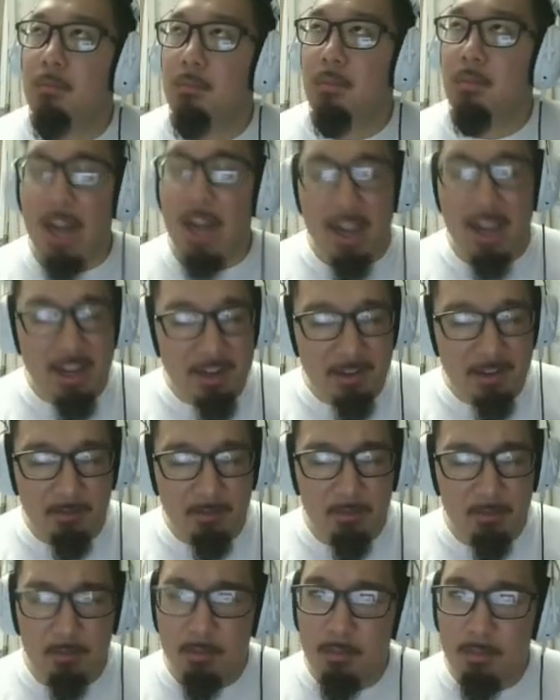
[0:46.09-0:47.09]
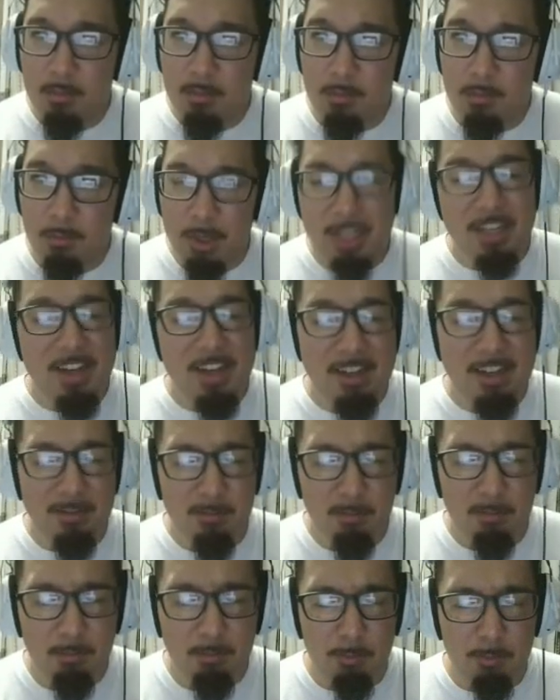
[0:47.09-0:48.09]
nine, week
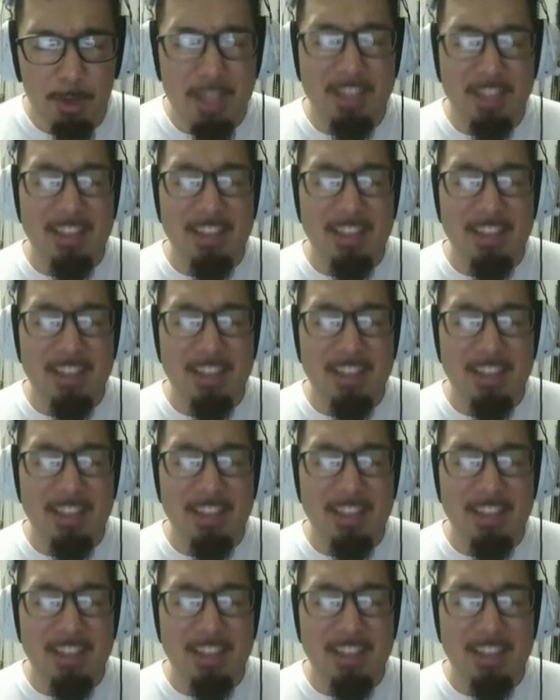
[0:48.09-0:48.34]
week